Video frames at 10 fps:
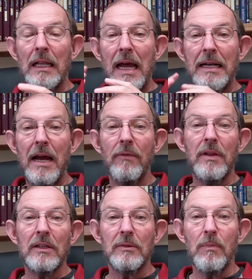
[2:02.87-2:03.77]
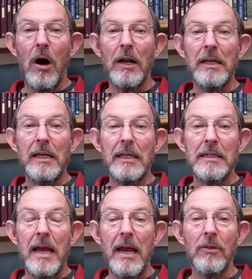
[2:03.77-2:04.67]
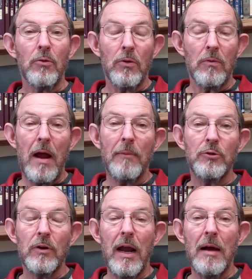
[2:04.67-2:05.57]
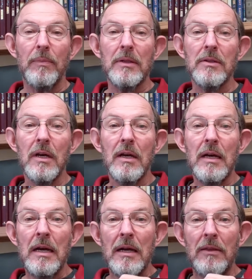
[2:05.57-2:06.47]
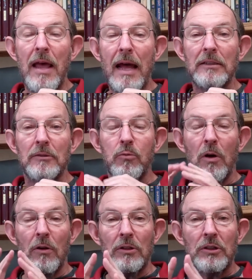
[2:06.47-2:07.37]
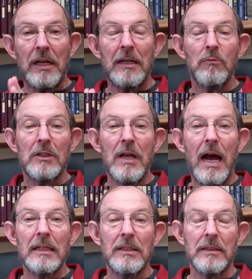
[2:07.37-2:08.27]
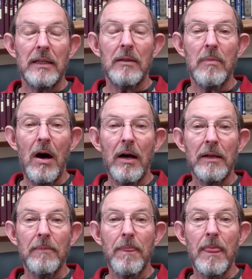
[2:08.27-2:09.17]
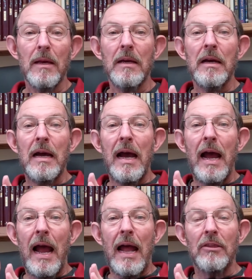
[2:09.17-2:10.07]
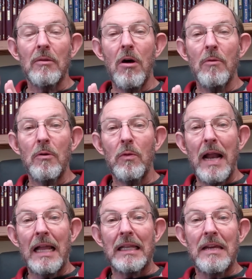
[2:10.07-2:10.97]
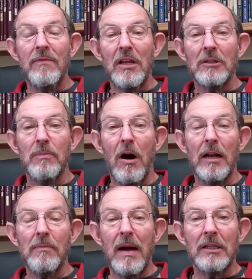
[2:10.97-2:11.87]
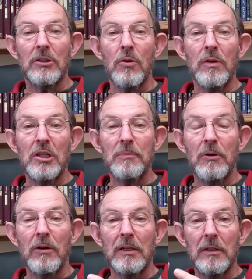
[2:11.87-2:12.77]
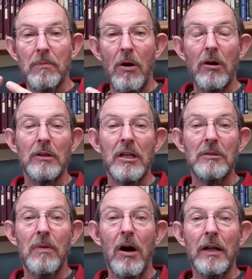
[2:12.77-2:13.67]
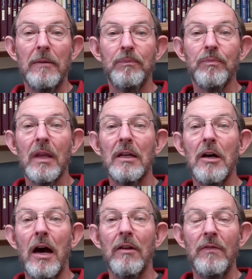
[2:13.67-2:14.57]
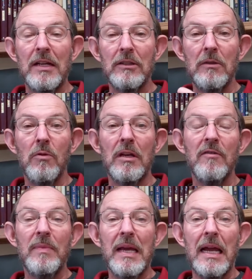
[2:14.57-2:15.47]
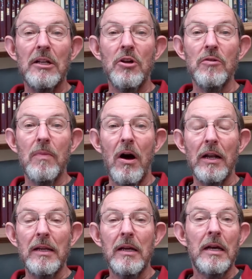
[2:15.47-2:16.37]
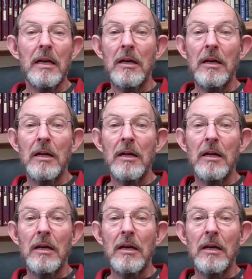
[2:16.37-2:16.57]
I lay down this body in death or the rapture happens, that's where sin resides, is in the body. At the moment when I leave this body, my soul and spirit depart this body, God eventually will give me a new body